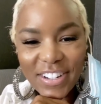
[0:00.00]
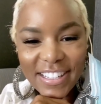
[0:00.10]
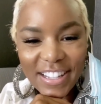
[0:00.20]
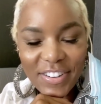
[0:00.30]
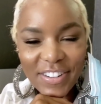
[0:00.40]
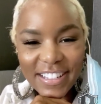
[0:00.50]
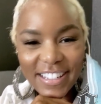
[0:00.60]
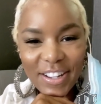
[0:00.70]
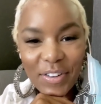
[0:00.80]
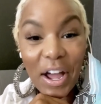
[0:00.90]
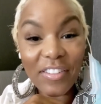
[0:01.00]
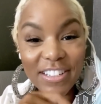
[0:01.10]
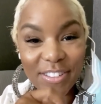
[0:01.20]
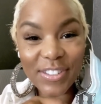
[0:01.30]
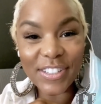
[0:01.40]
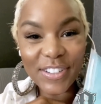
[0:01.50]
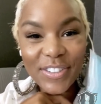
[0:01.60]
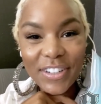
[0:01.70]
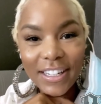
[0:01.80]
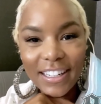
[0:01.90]
What's up? What's up? Obvious was your
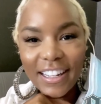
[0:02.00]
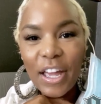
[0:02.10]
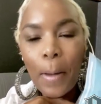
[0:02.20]
joint.